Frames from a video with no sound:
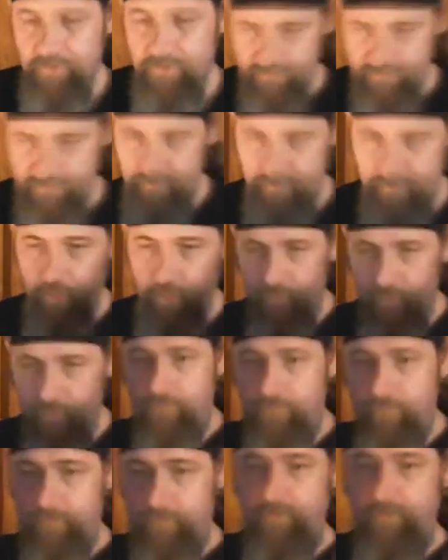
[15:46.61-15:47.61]
The moon.
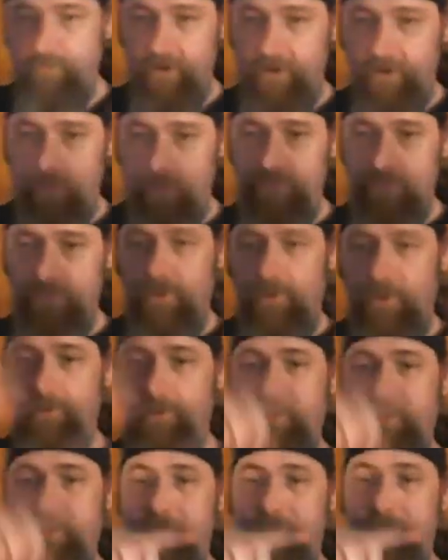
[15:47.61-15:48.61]
Remember, I always talk
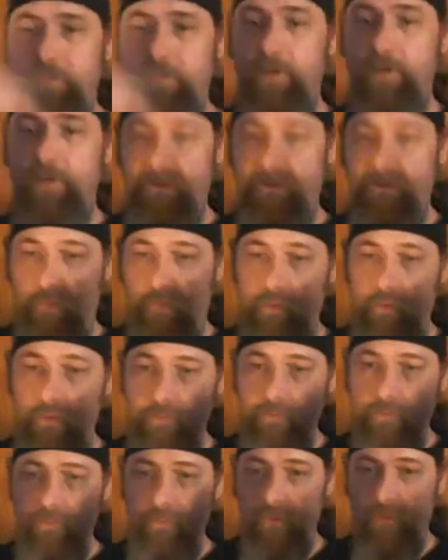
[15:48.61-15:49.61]
about the moon and the
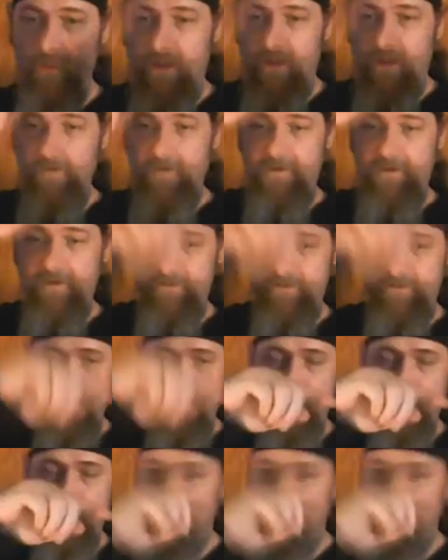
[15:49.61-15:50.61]
orbital line that it
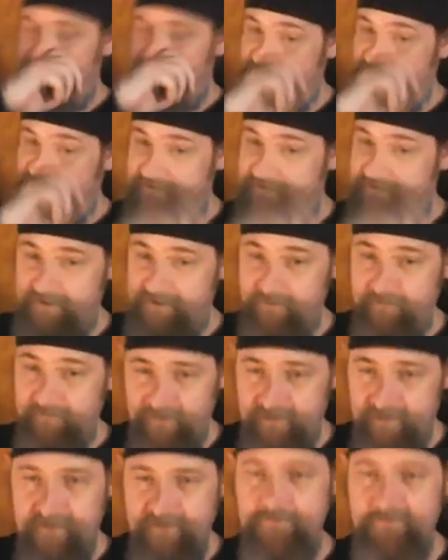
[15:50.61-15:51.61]
travels. It's the same
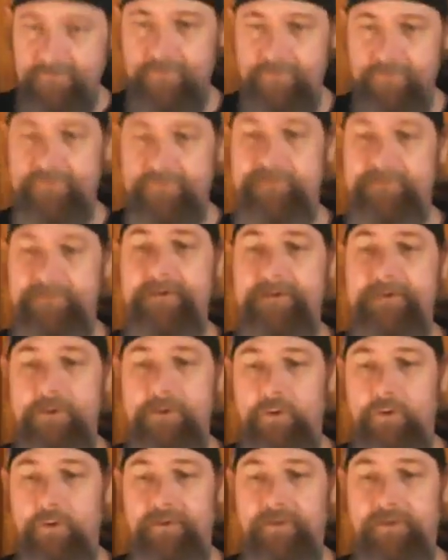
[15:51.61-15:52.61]
thing as you just seen
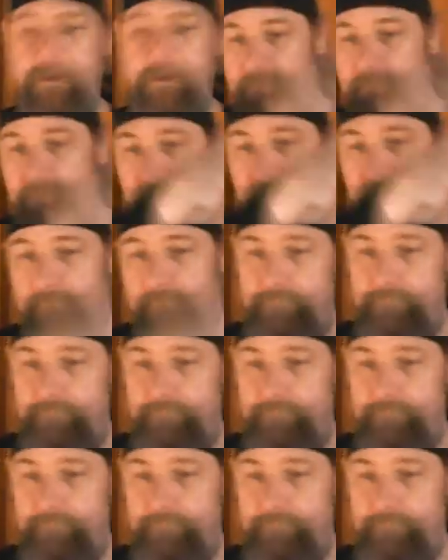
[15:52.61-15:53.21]
on that map.